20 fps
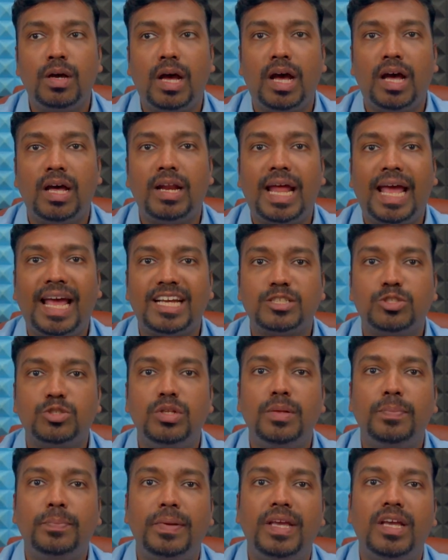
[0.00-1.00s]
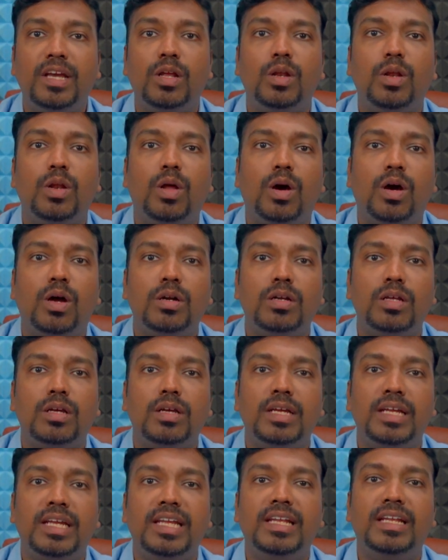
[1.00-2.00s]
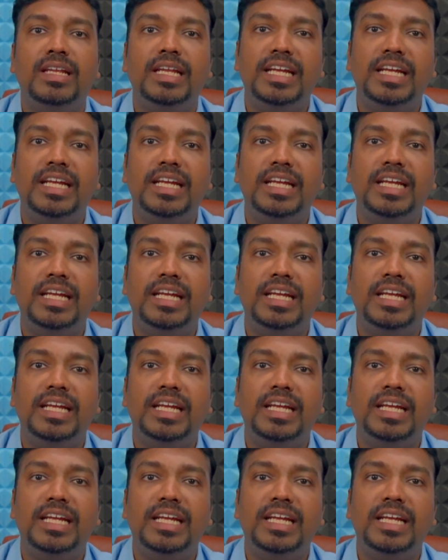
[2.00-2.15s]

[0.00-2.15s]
are actually paying a lot in